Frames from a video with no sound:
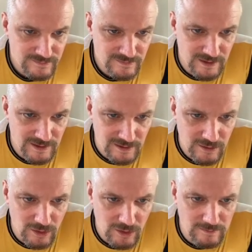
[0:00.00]
Didn't
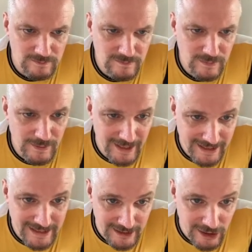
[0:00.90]
come. Well,
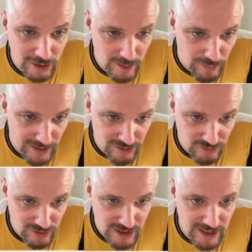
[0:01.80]
you got the break of
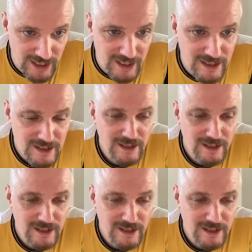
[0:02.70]
structure here.